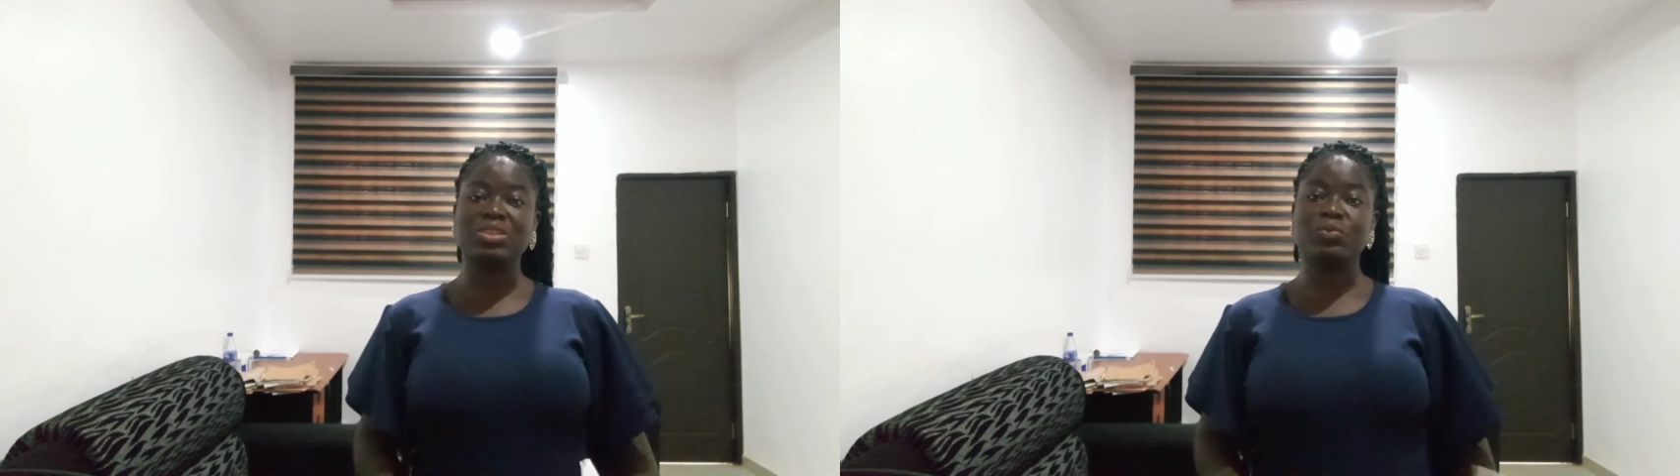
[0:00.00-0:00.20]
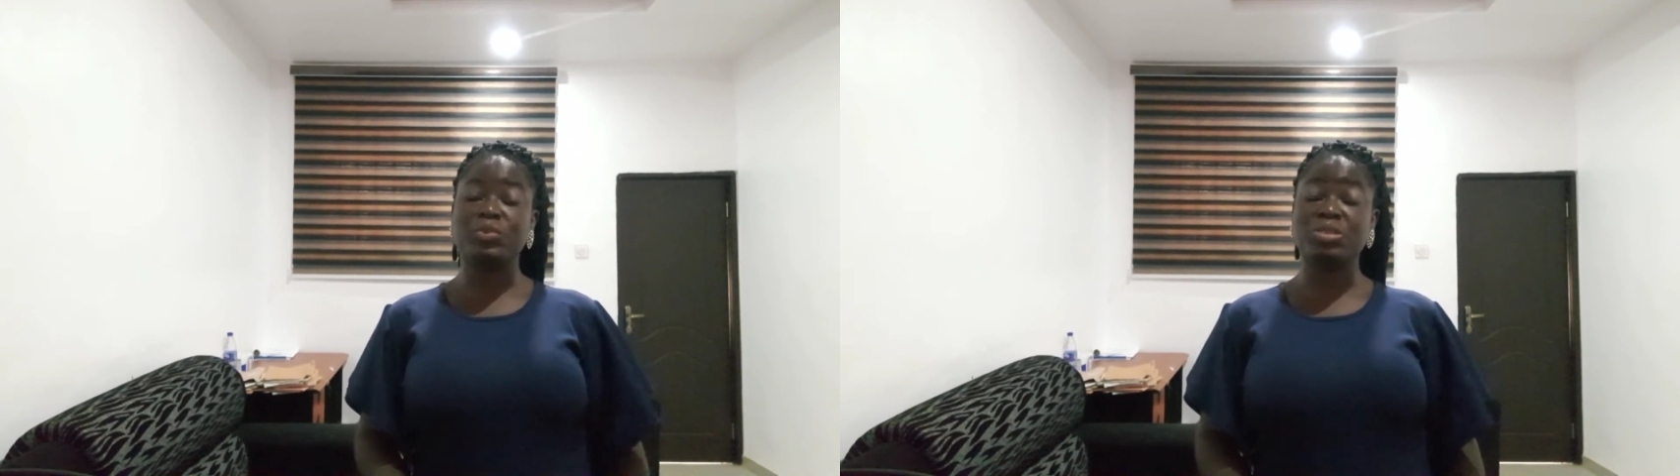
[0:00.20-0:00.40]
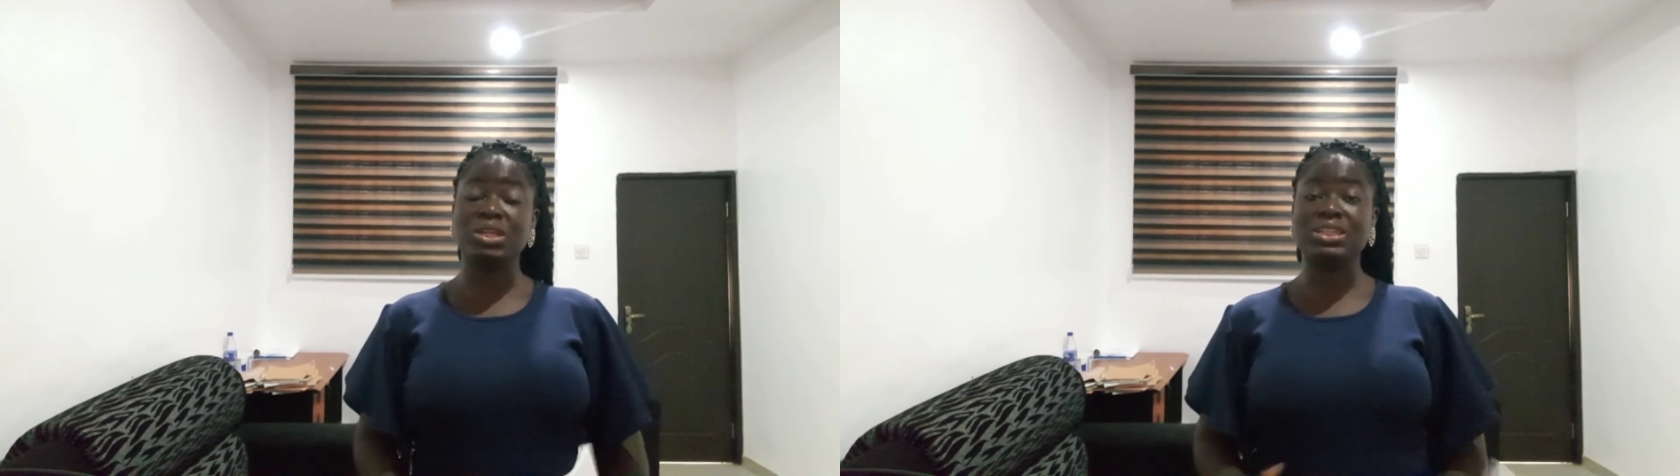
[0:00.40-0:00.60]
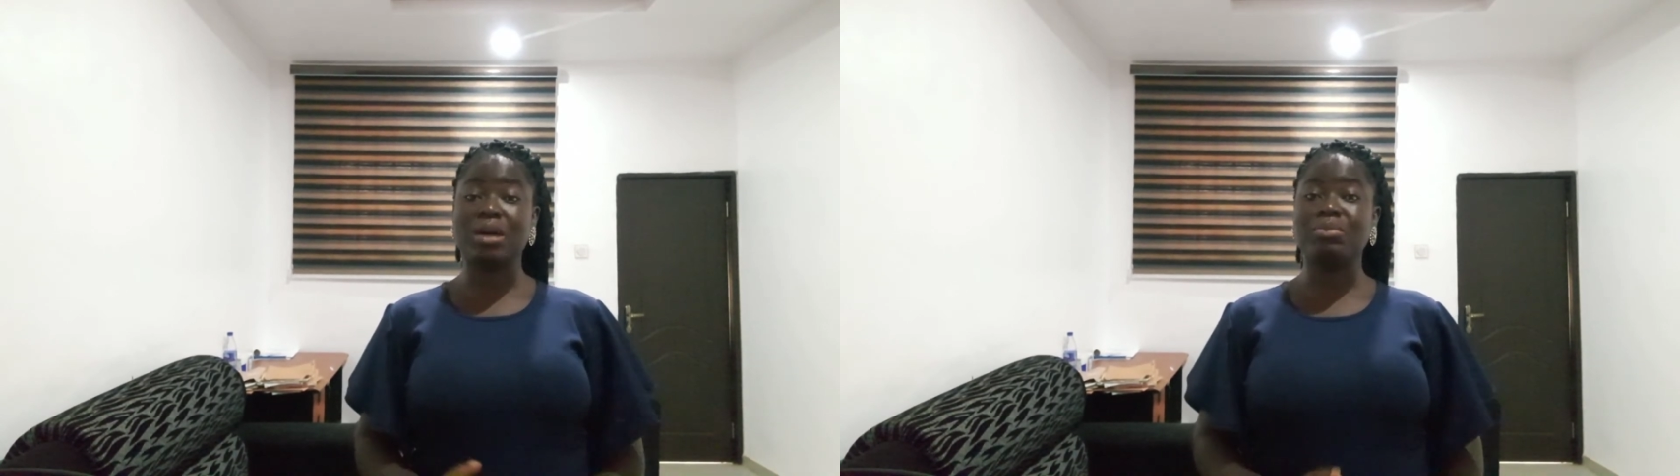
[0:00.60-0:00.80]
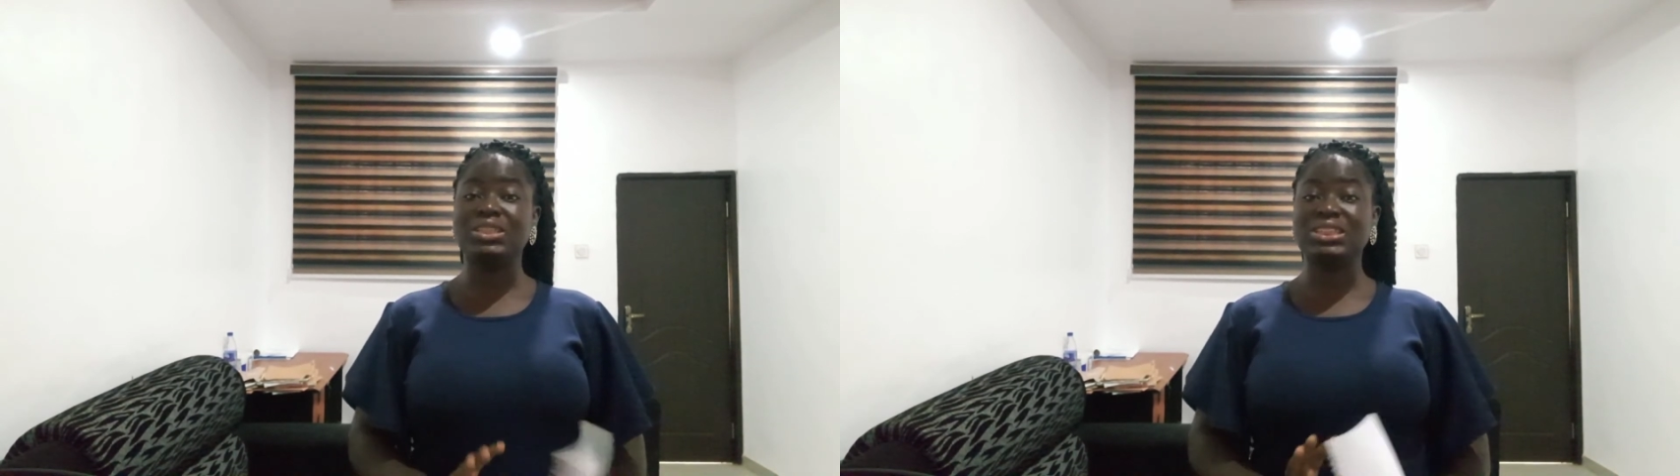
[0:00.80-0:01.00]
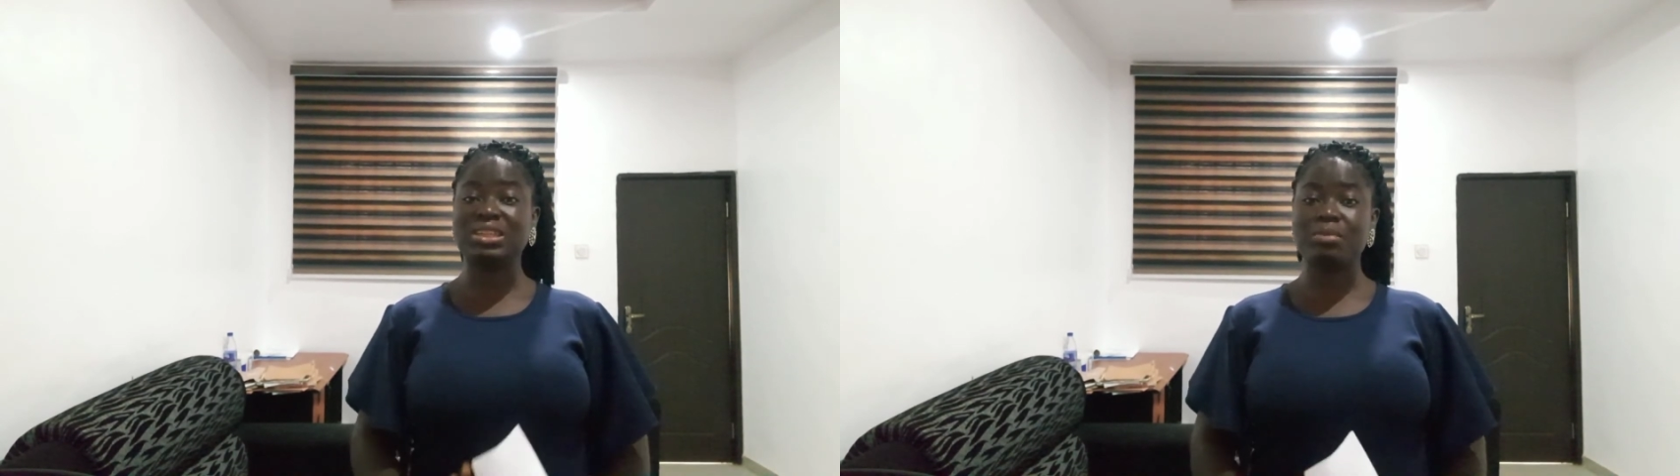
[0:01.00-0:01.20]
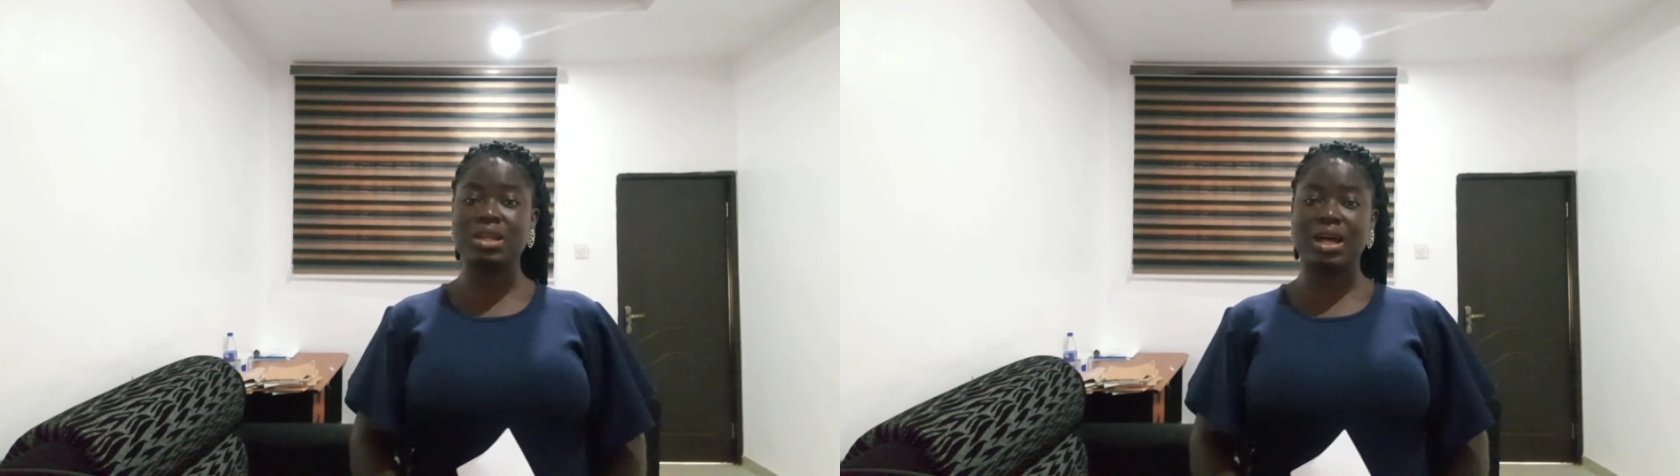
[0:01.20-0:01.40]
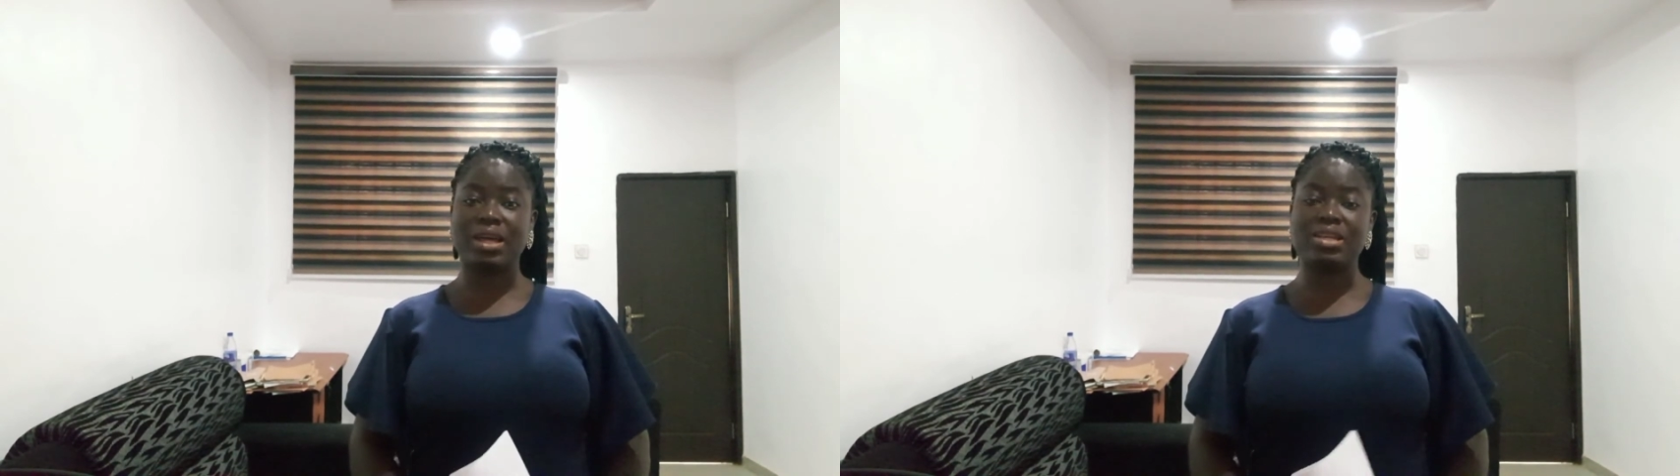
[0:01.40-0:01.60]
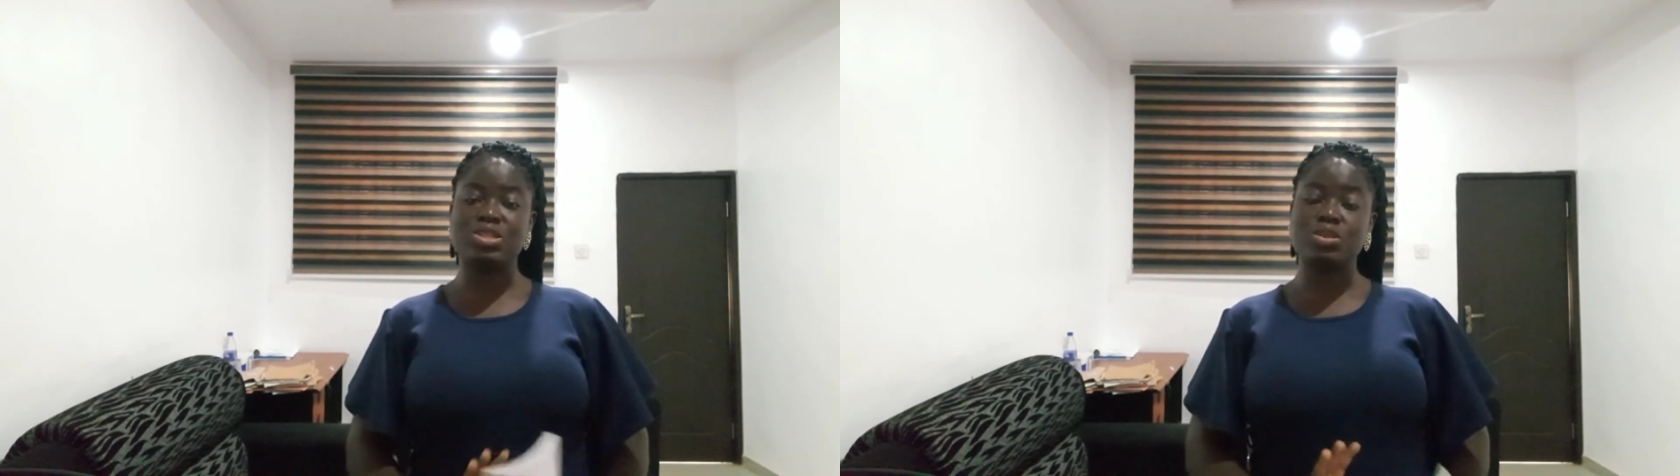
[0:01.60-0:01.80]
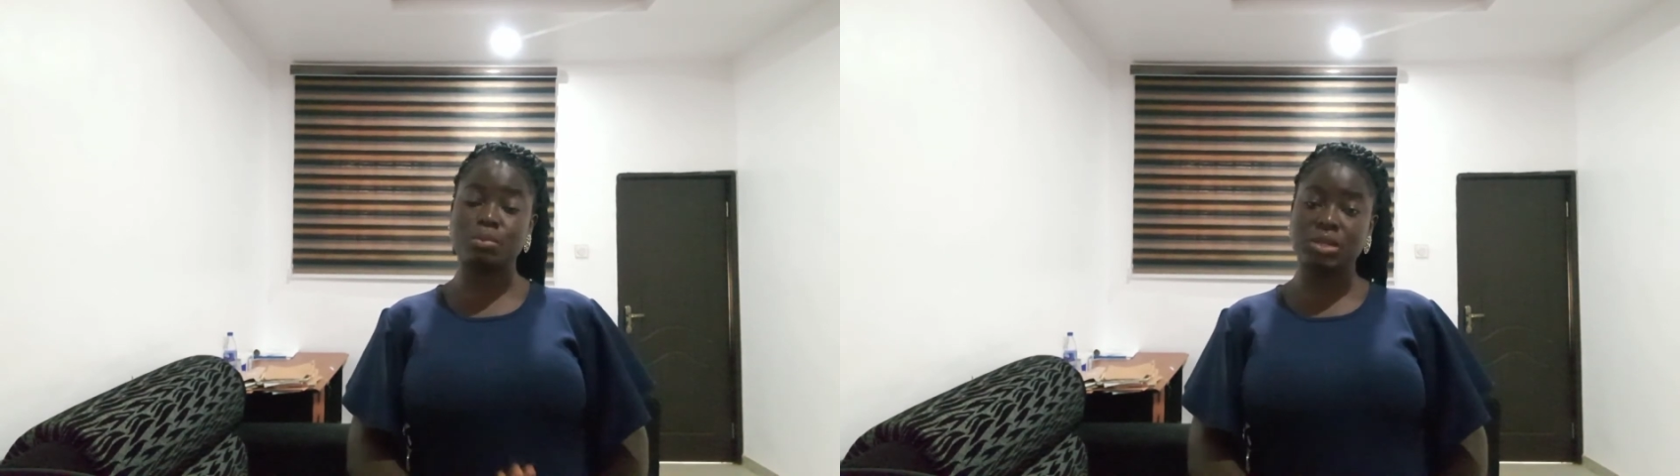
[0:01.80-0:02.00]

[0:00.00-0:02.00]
infringement can be similar in some